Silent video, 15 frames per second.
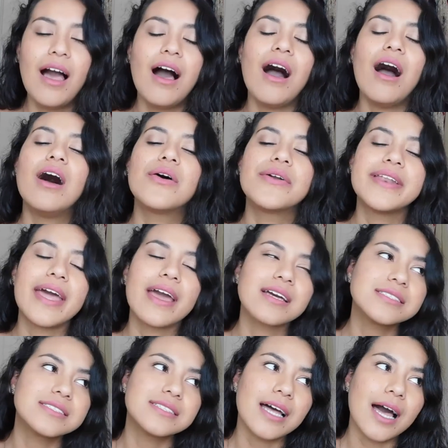Oh,
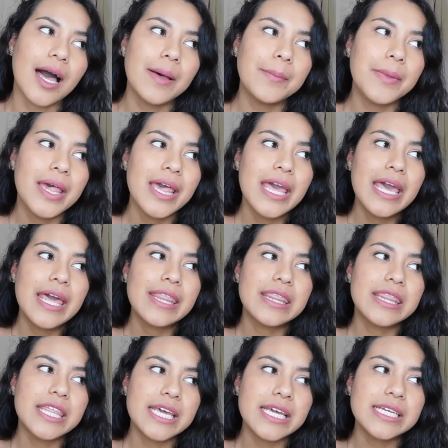next up,
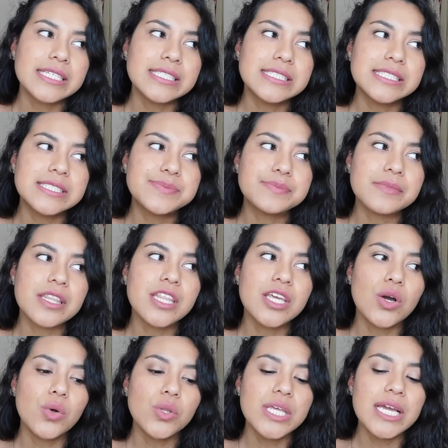this,
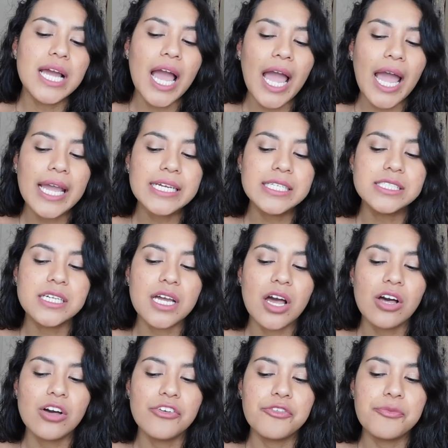the only kind
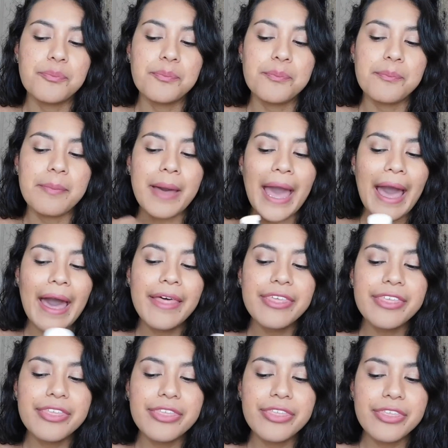of bath,
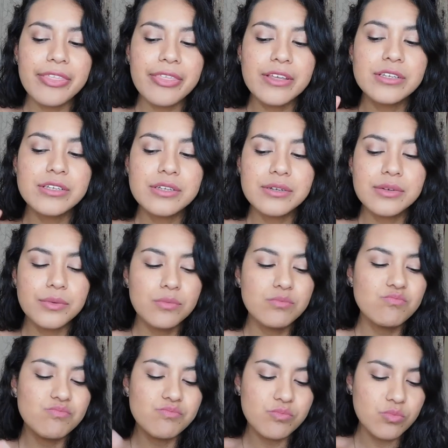
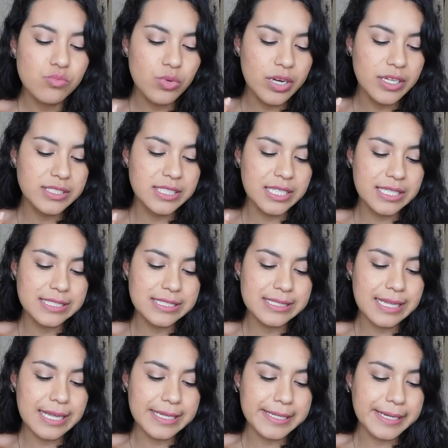what is this,
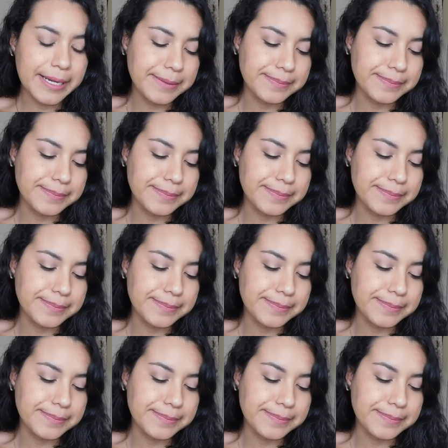like